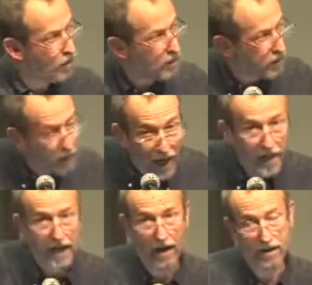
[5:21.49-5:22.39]
with
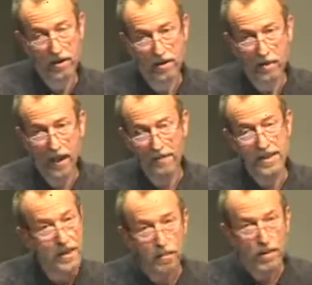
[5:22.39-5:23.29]
many characters it becomes
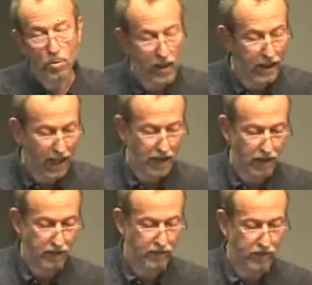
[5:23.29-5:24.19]
simply too
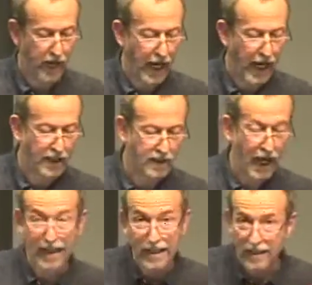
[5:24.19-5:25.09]
unlikely, and
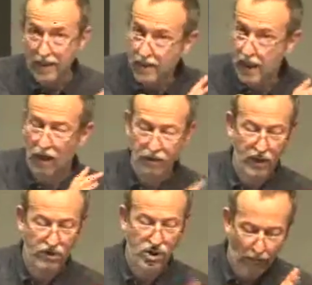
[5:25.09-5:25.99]
at least at the scale of
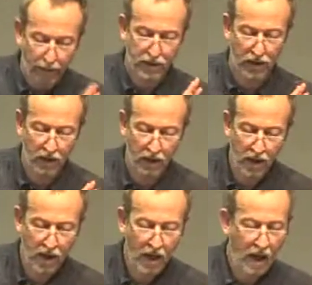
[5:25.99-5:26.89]
the chapter.
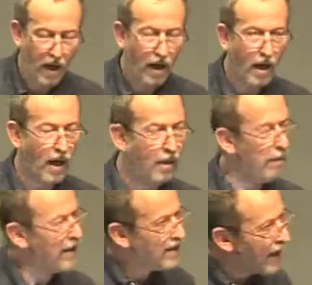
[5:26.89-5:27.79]

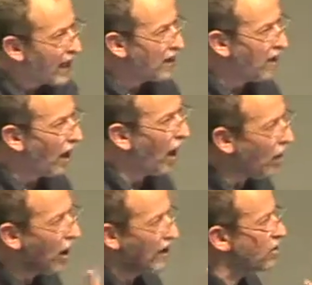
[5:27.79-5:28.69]
But then,
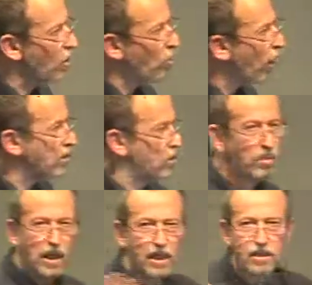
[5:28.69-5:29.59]
okay, so what do
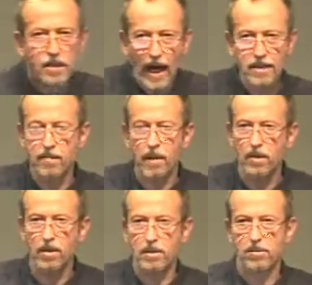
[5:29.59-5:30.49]
these
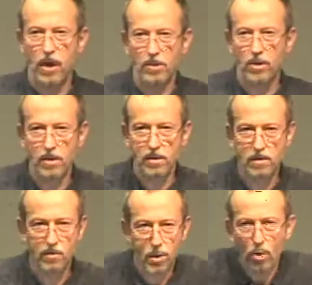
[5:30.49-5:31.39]
asymmetrical
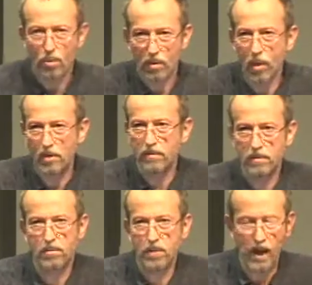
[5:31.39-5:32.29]
structures do? What
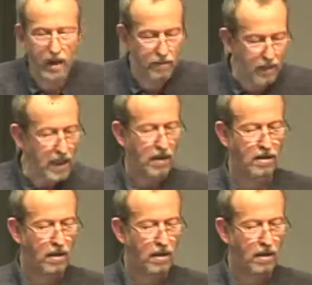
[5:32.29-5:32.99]
do they mean?